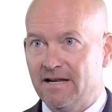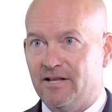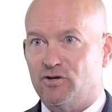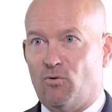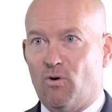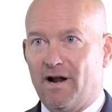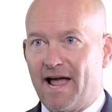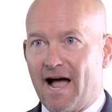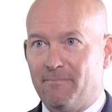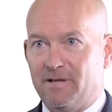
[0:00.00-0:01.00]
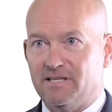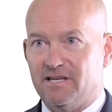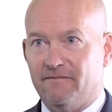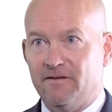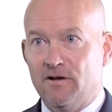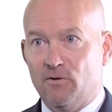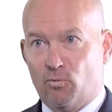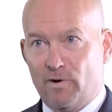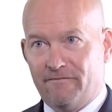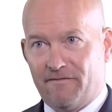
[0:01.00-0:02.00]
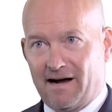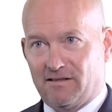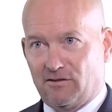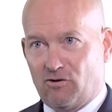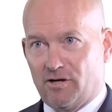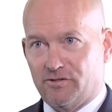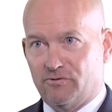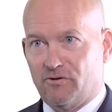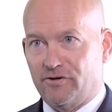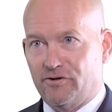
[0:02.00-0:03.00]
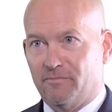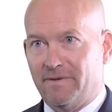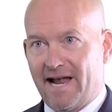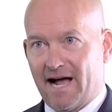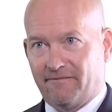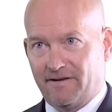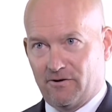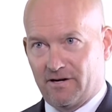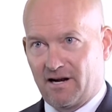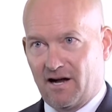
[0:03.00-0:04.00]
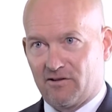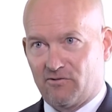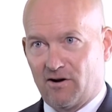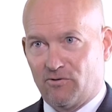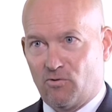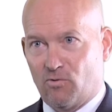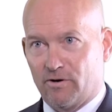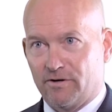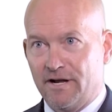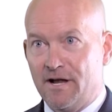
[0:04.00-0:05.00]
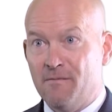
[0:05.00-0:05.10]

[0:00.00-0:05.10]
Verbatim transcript: And so, what happens if we file a lawsuit on your behalf here in a Colorado court,